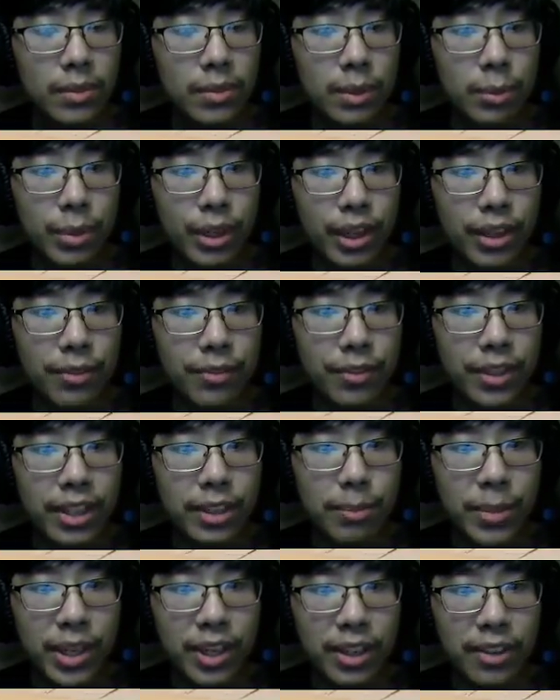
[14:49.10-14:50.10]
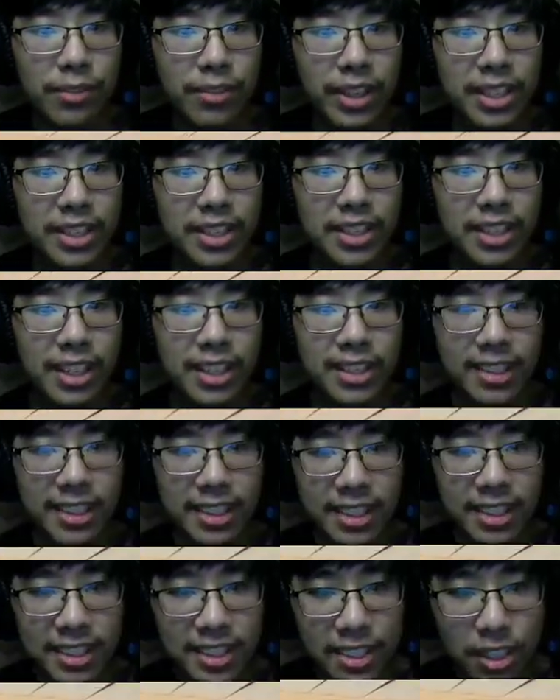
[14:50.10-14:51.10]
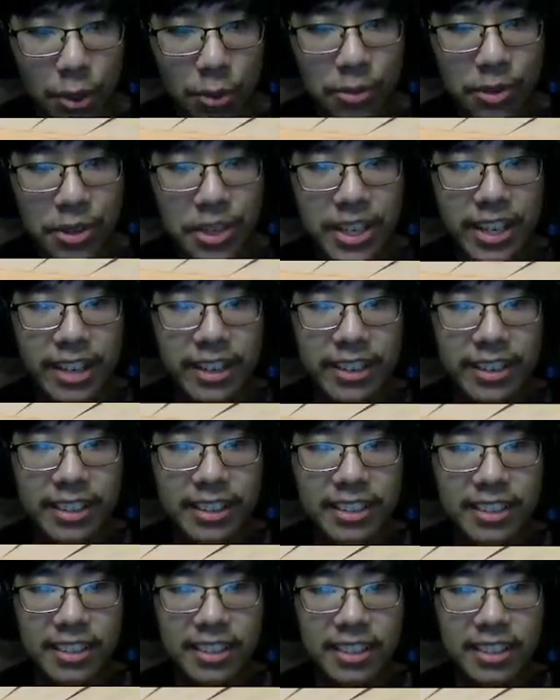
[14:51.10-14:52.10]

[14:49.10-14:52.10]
Perfect, perfect. Nothing is overheating.